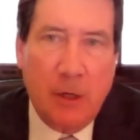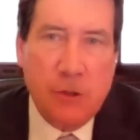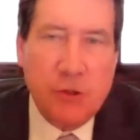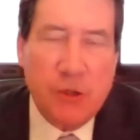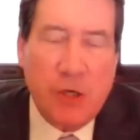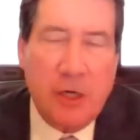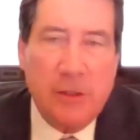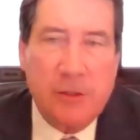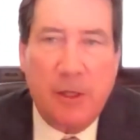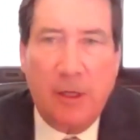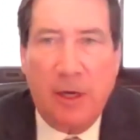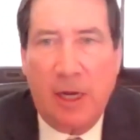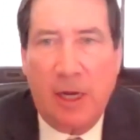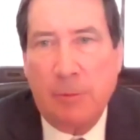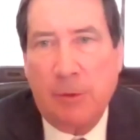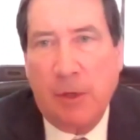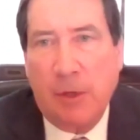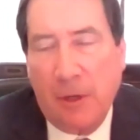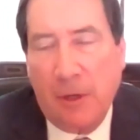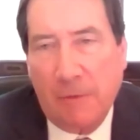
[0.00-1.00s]
changed the
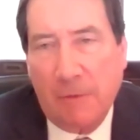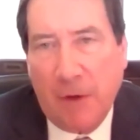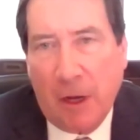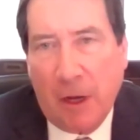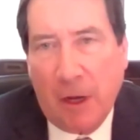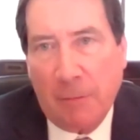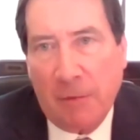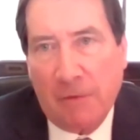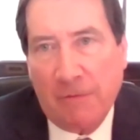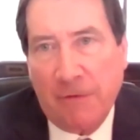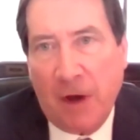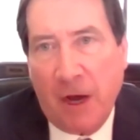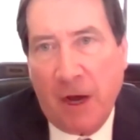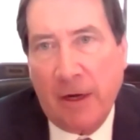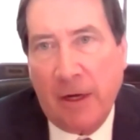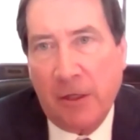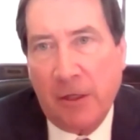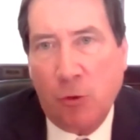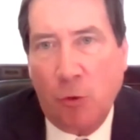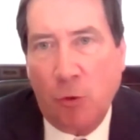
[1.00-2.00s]
name to the Development
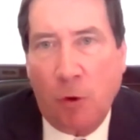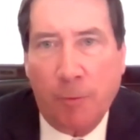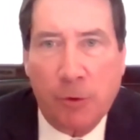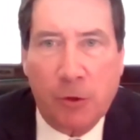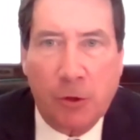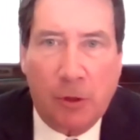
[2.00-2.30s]
Finance Corp,